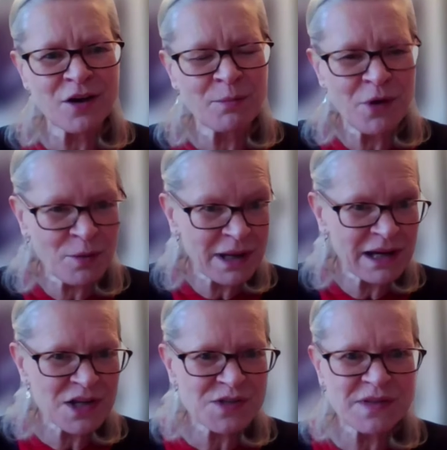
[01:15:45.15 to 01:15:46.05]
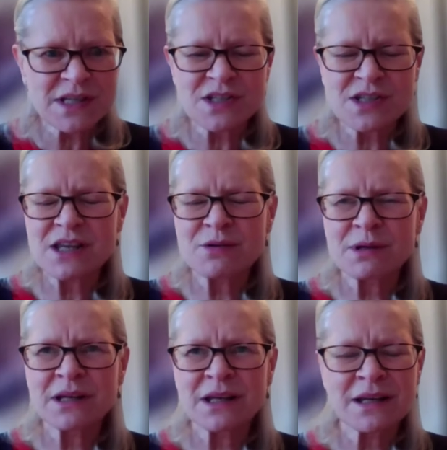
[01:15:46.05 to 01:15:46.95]
on on my last visit to see you
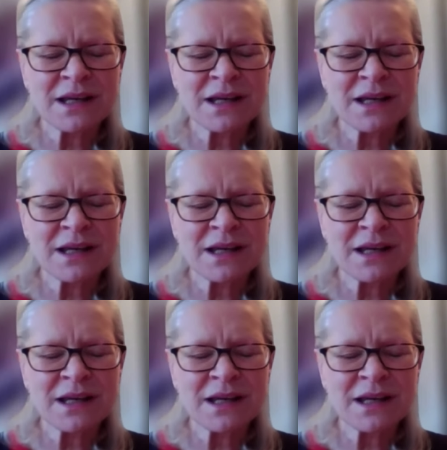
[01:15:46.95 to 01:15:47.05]
in in, in